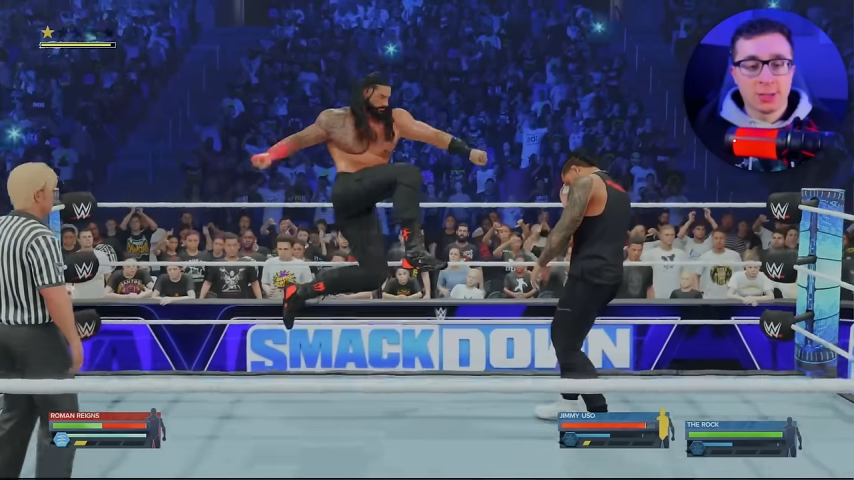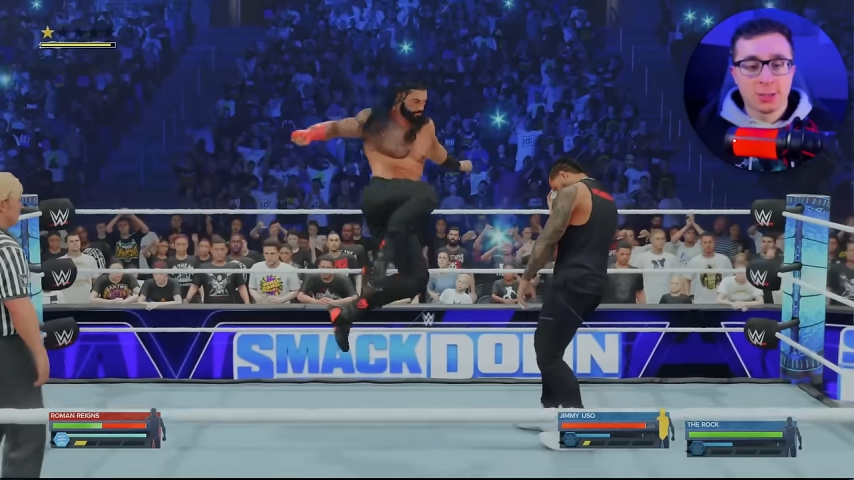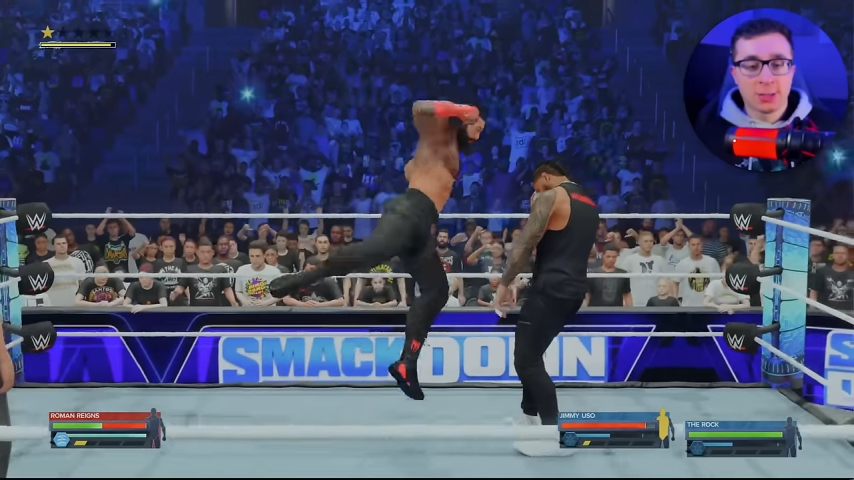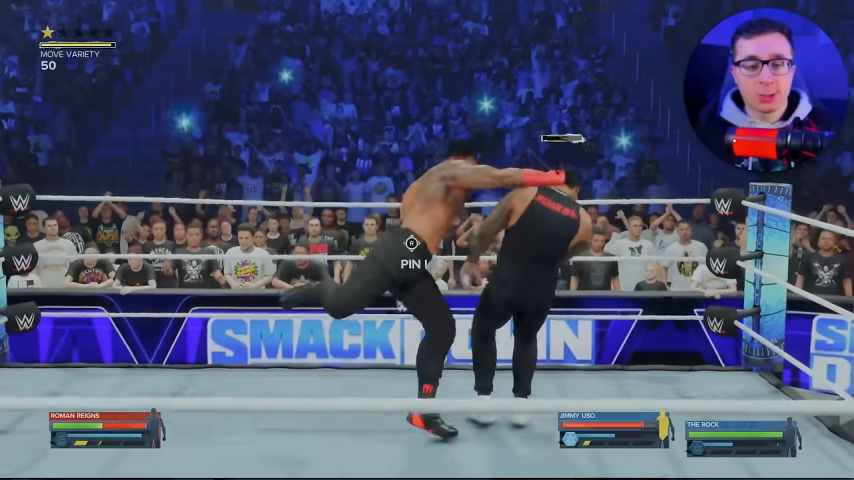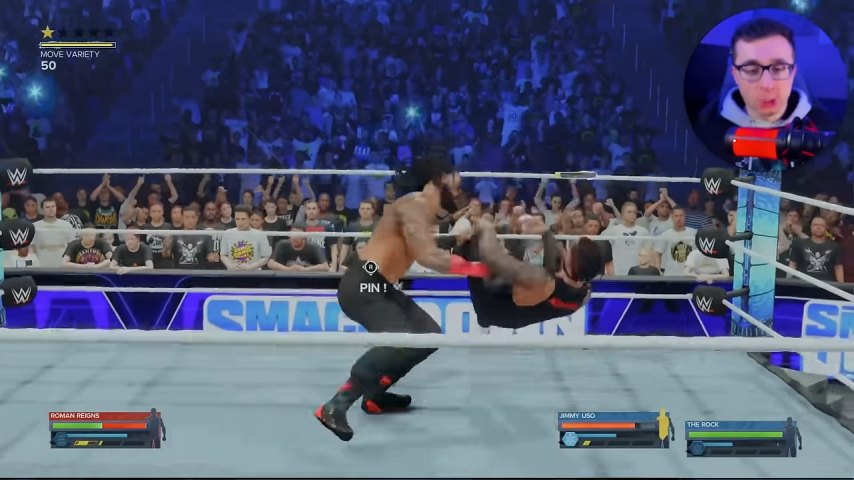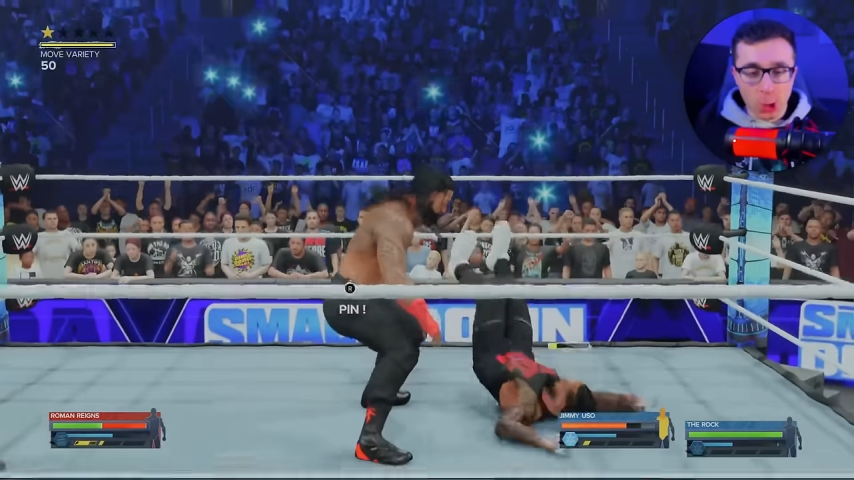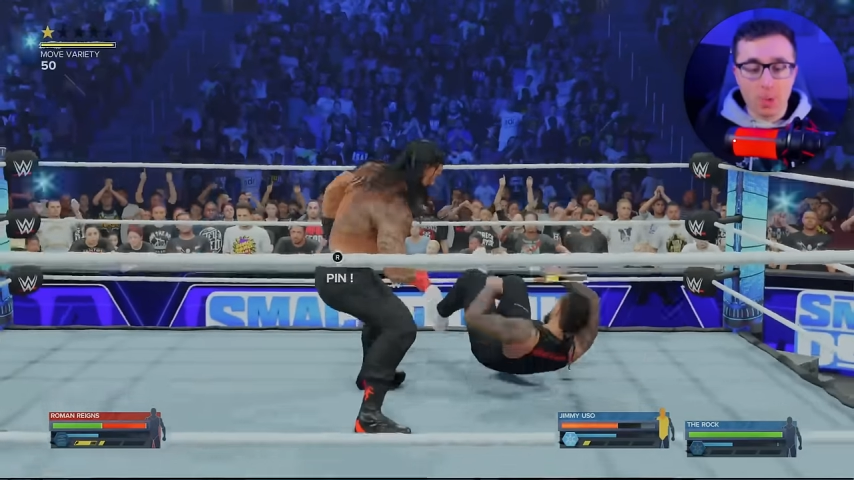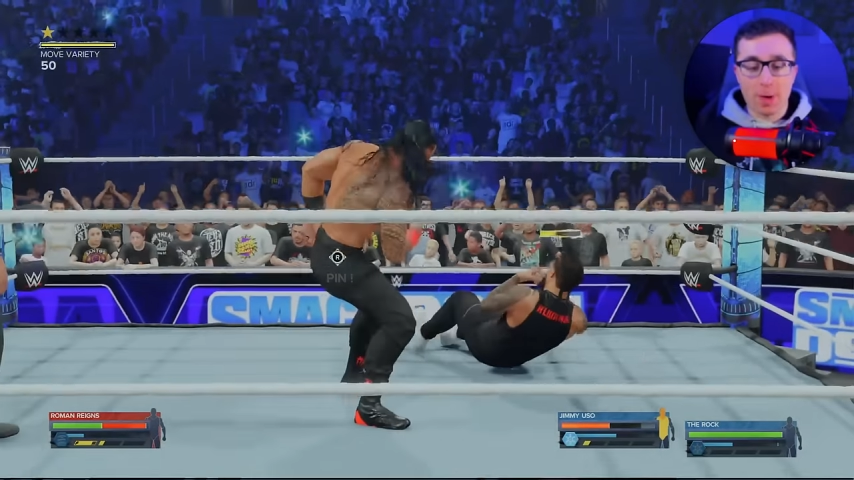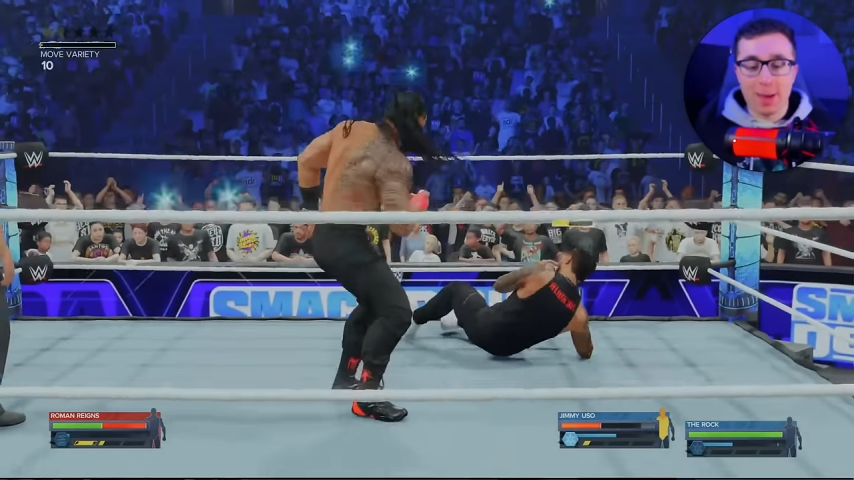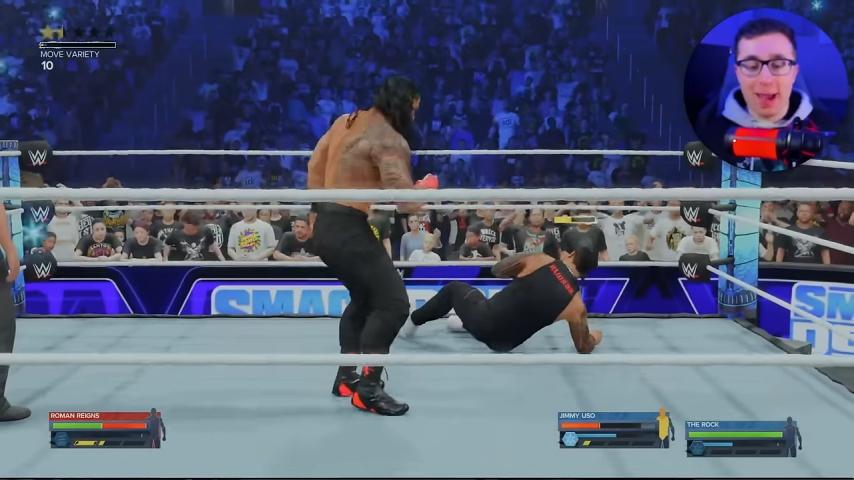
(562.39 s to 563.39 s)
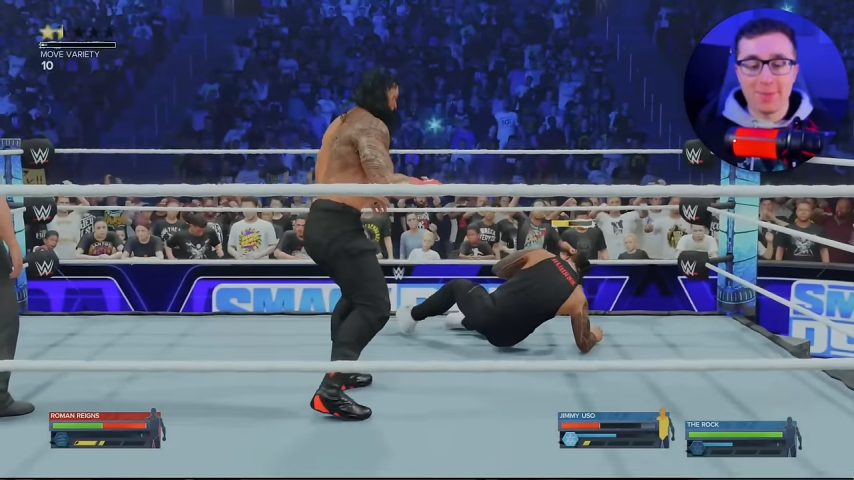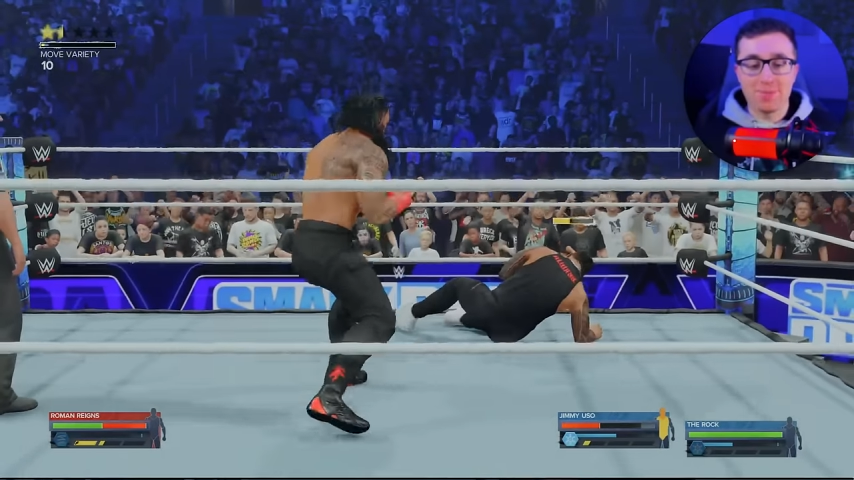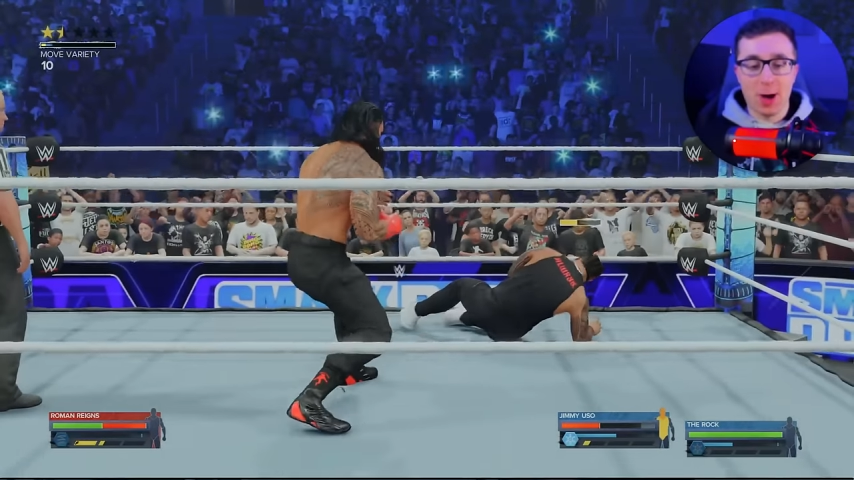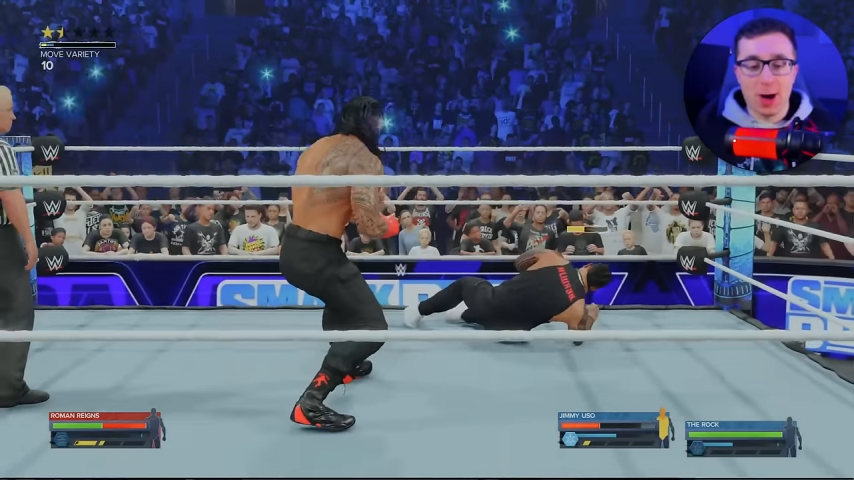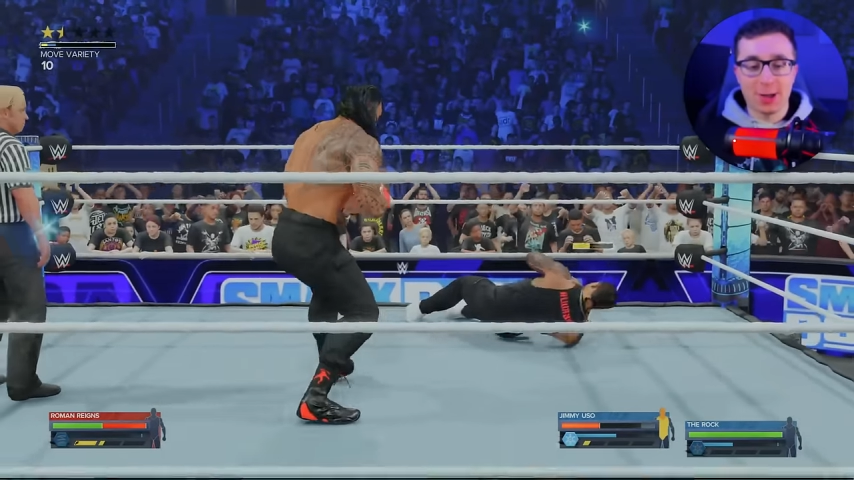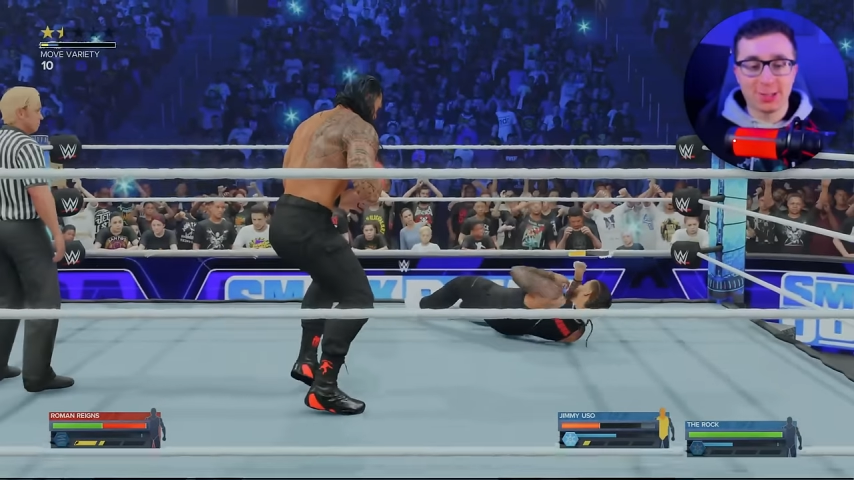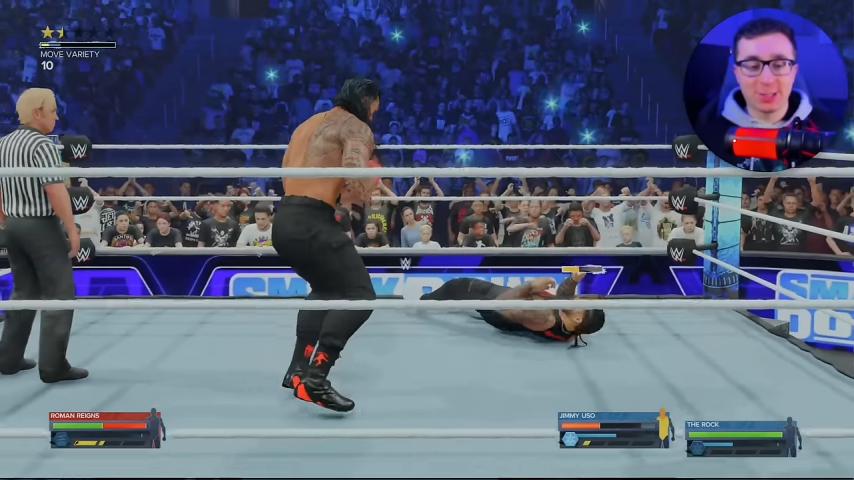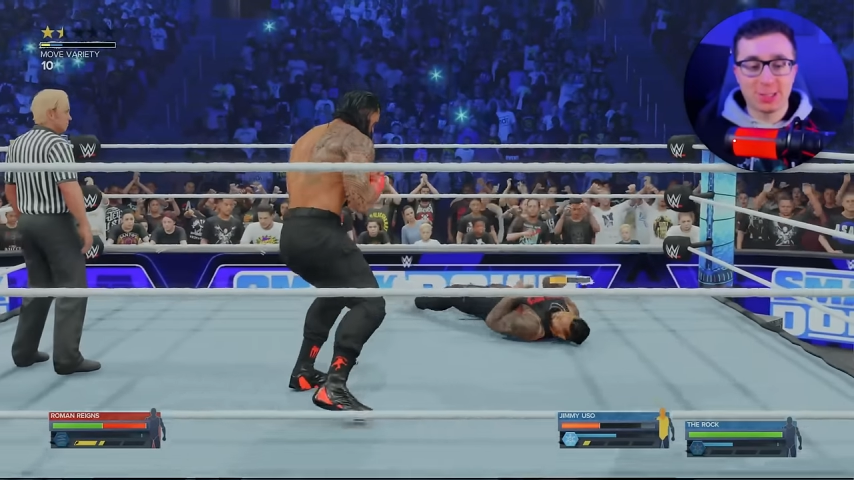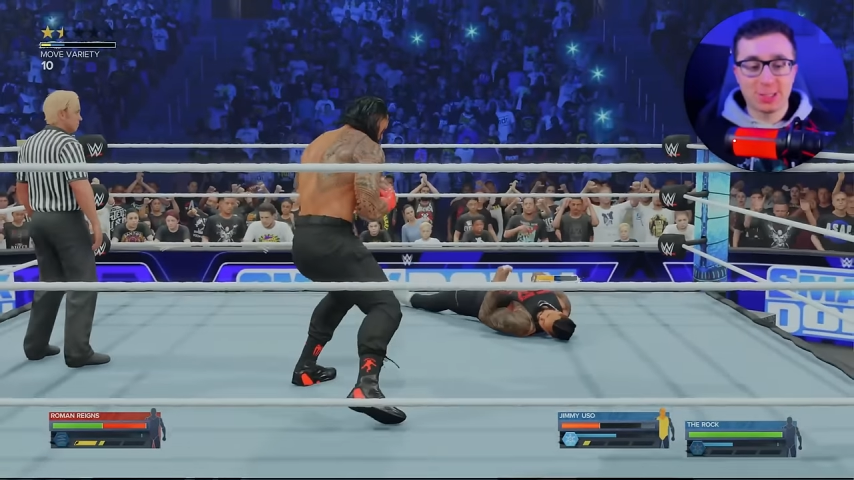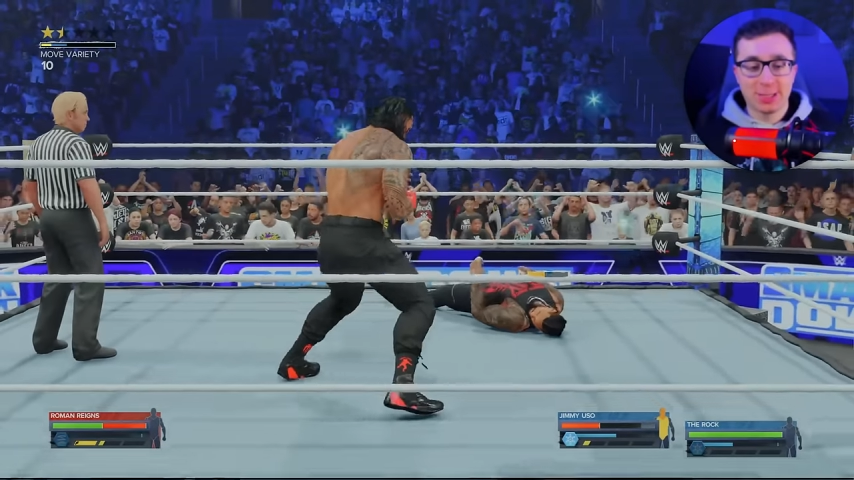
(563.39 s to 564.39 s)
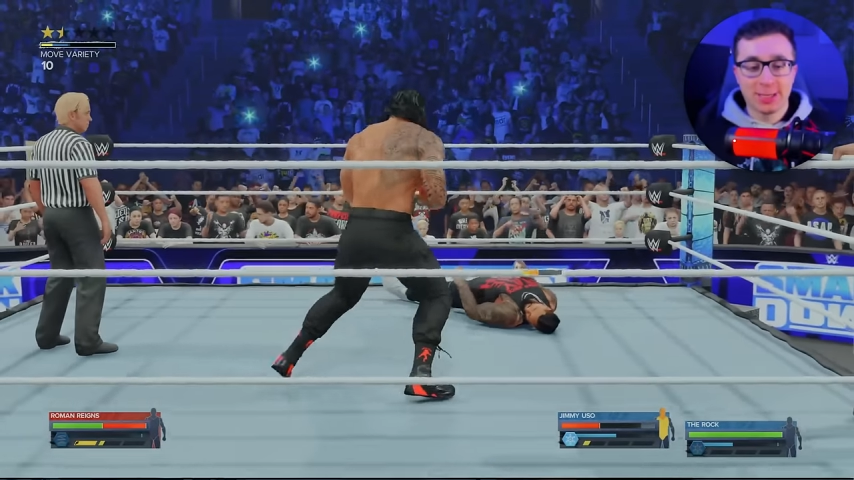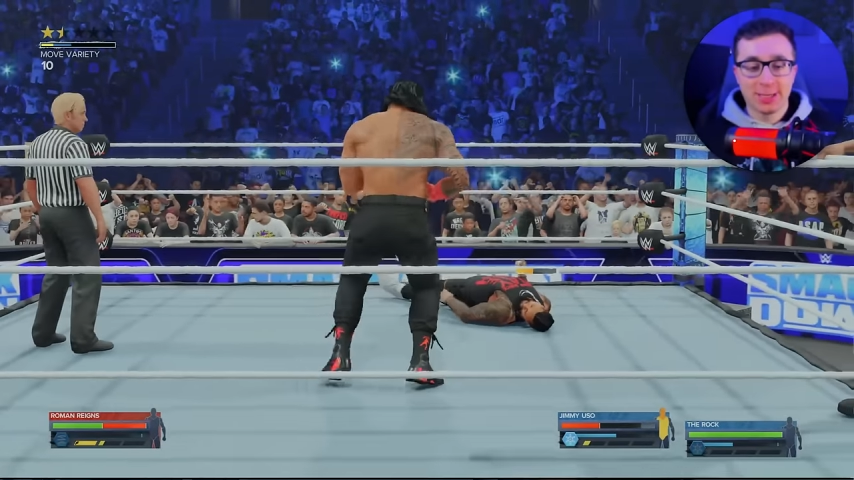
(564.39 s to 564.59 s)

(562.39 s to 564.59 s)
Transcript: Superman punch.